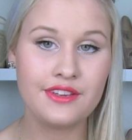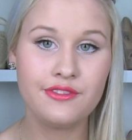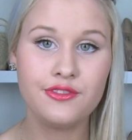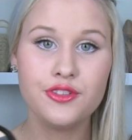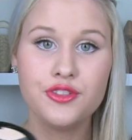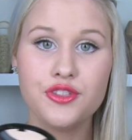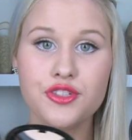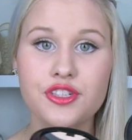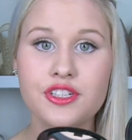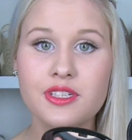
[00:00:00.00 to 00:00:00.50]
If
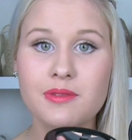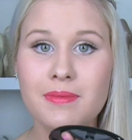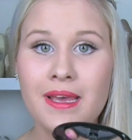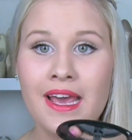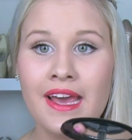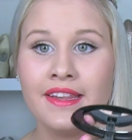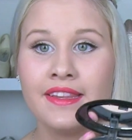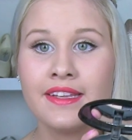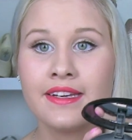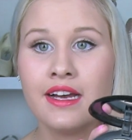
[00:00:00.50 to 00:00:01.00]
you do
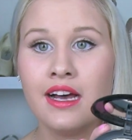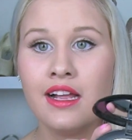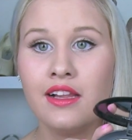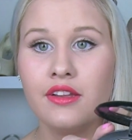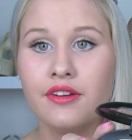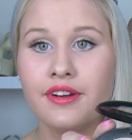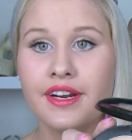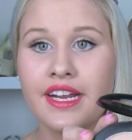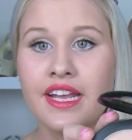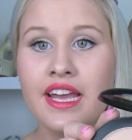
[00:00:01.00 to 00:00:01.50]
compare the
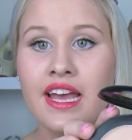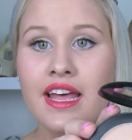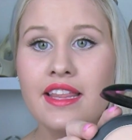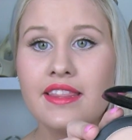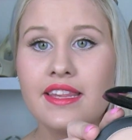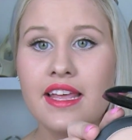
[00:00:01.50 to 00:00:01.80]
coloring,